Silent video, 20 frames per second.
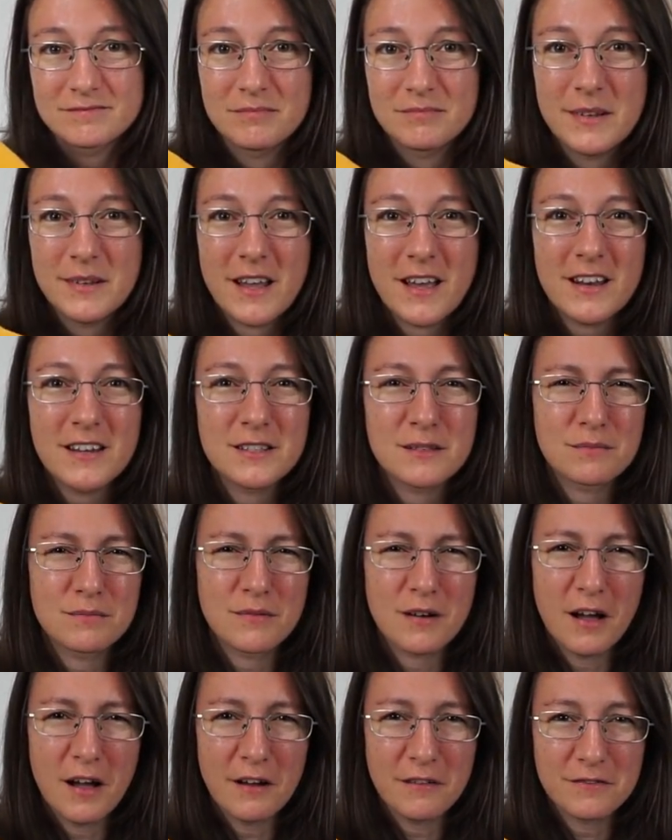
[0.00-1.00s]
but not as
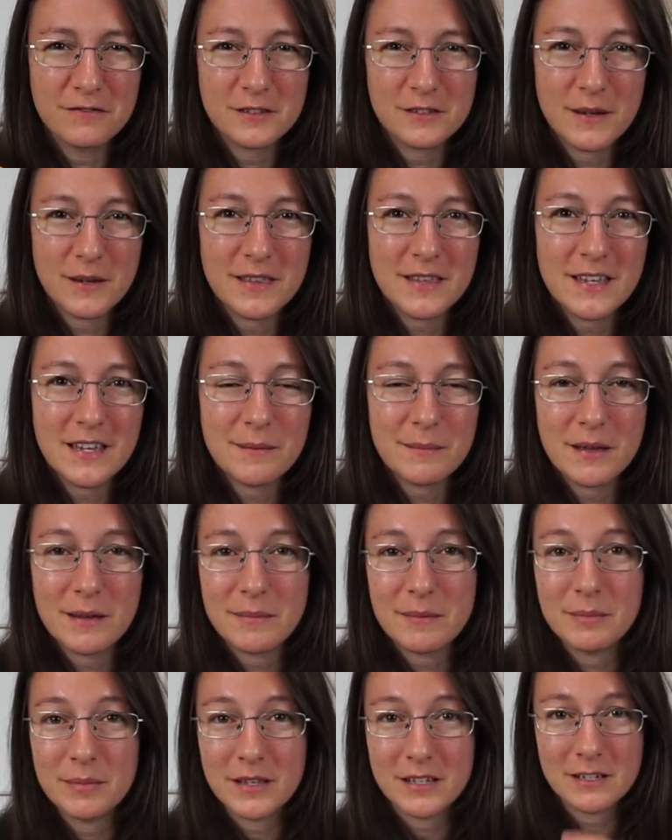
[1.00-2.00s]
rough, so I think it
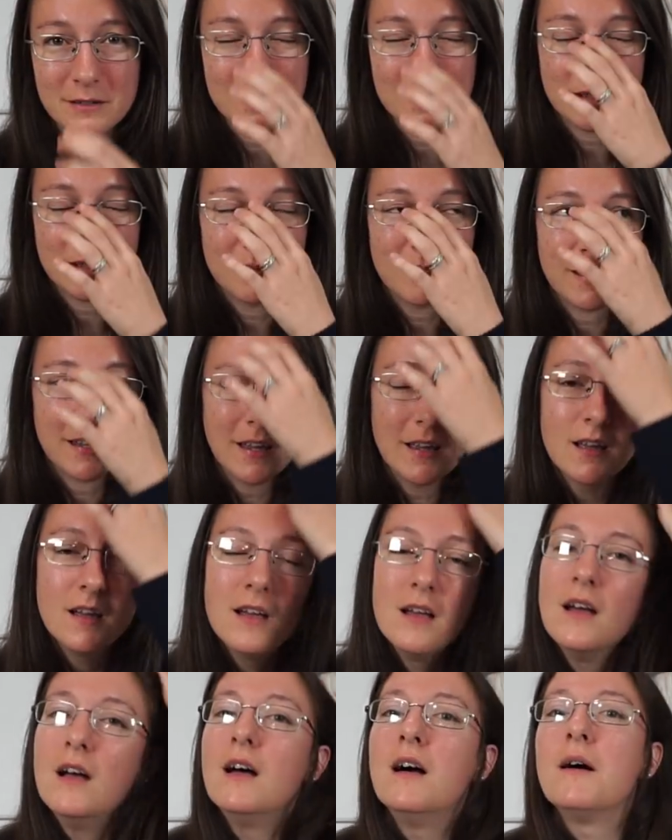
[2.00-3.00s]
might be blended with something.
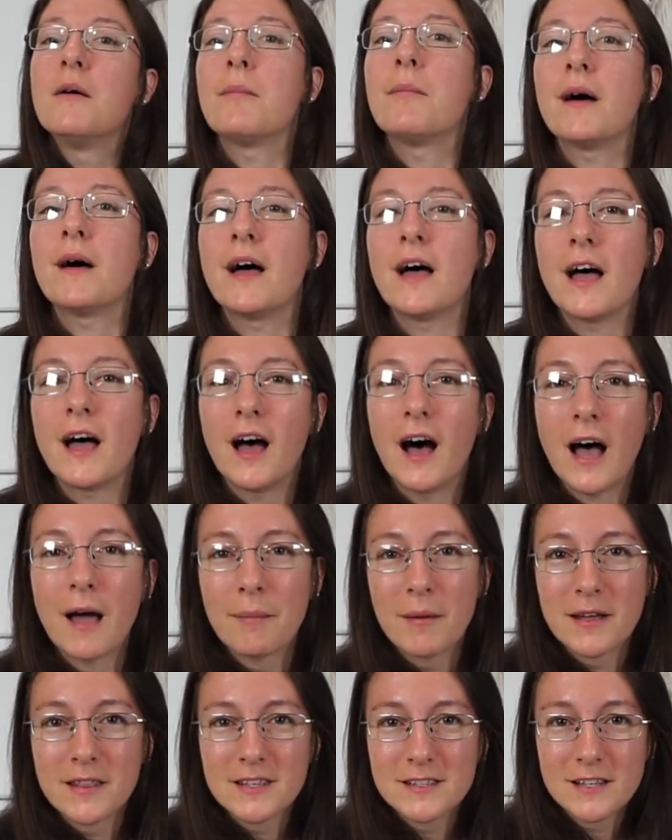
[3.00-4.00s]
But
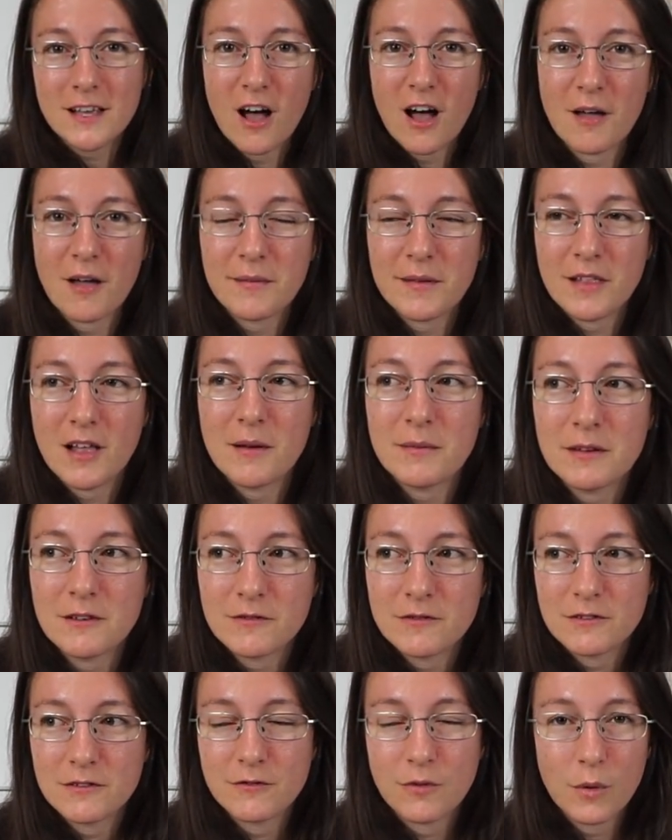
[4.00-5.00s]
I bought this at Hobby Lobby
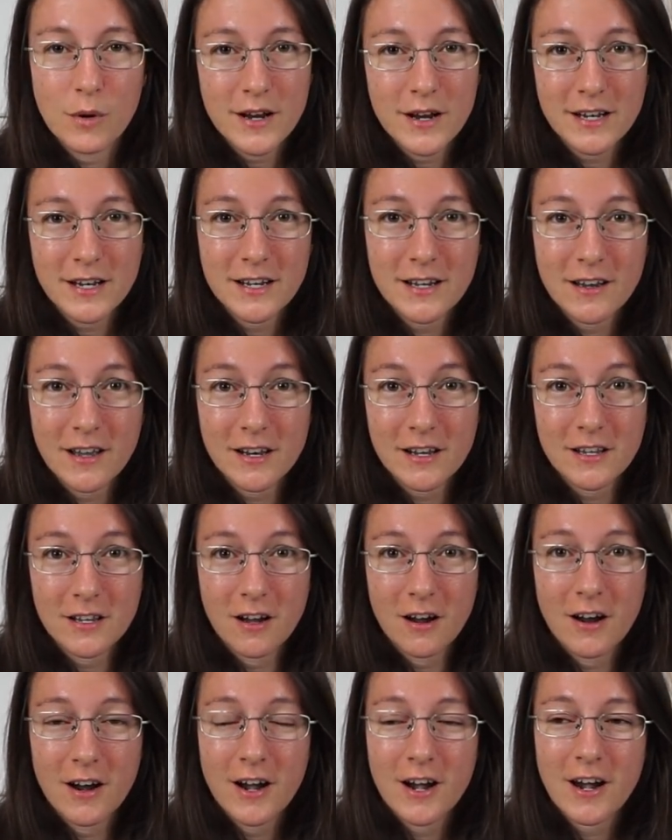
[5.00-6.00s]
for $4.99 a
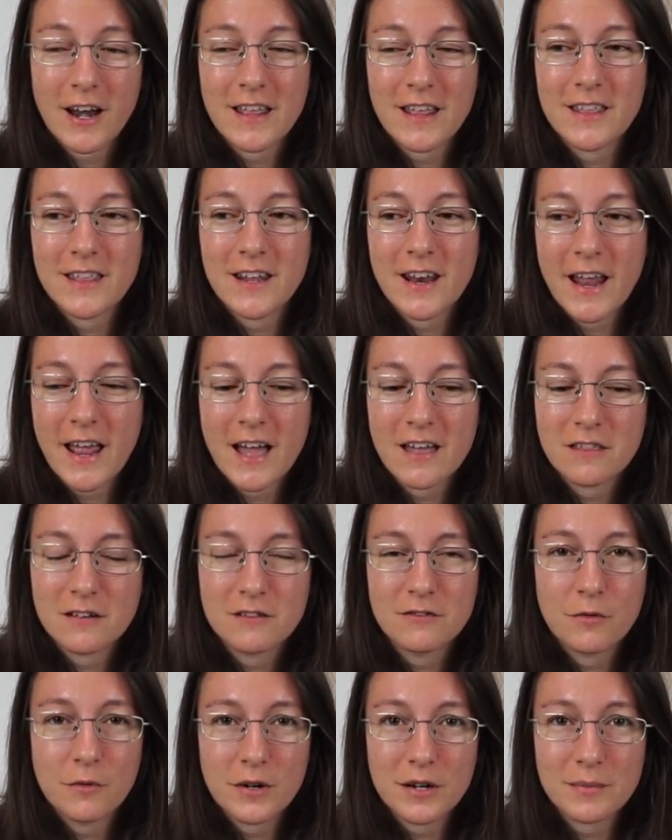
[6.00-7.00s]
yard, and then I had
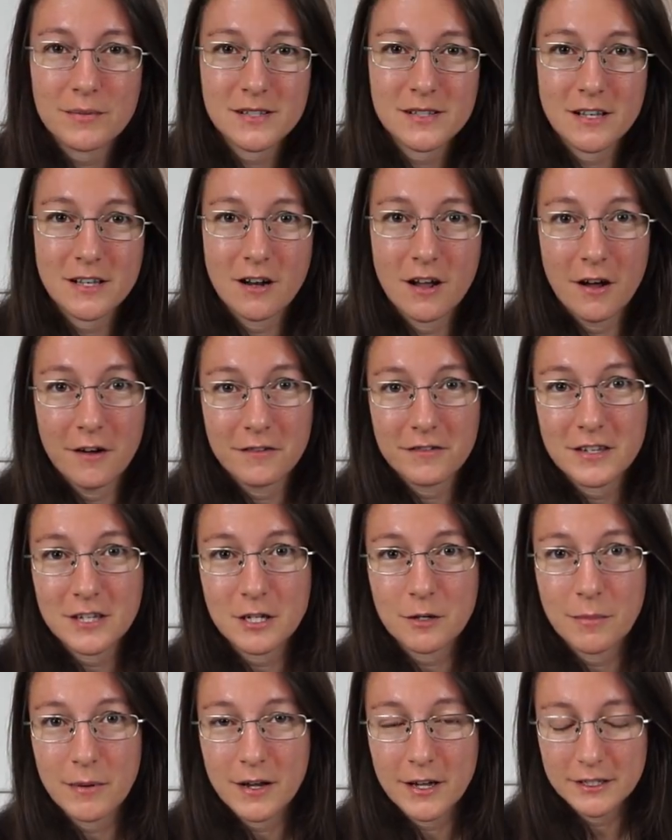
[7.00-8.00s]
their 40% off
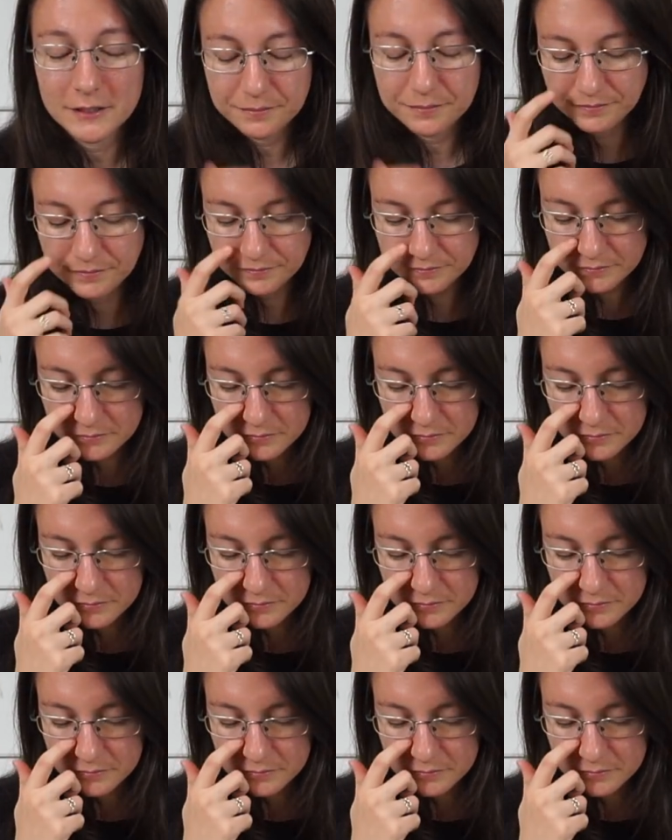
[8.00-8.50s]
coupon.